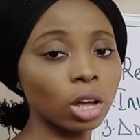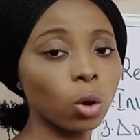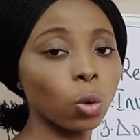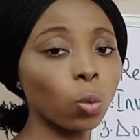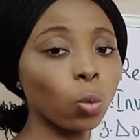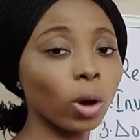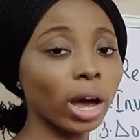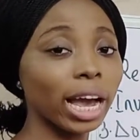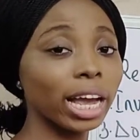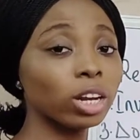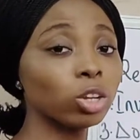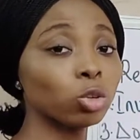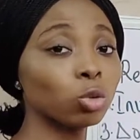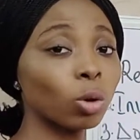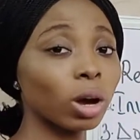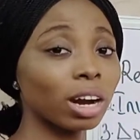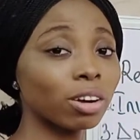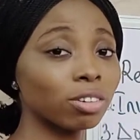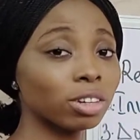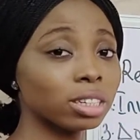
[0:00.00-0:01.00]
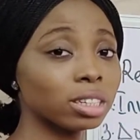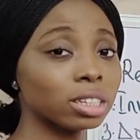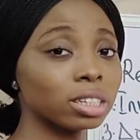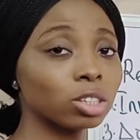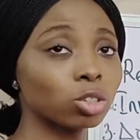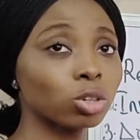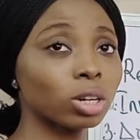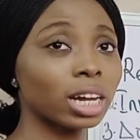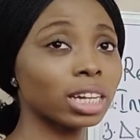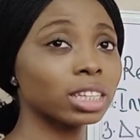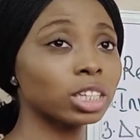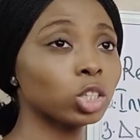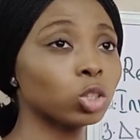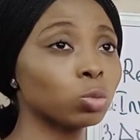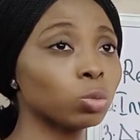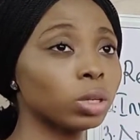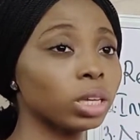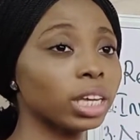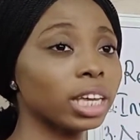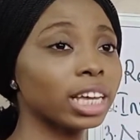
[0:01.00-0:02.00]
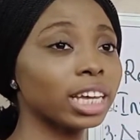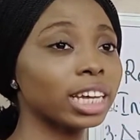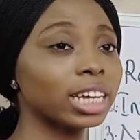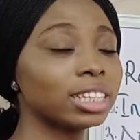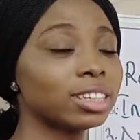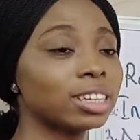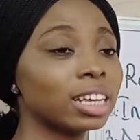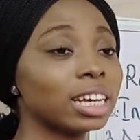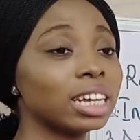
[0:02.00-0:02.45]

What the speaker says: while you are reading, so that it will aid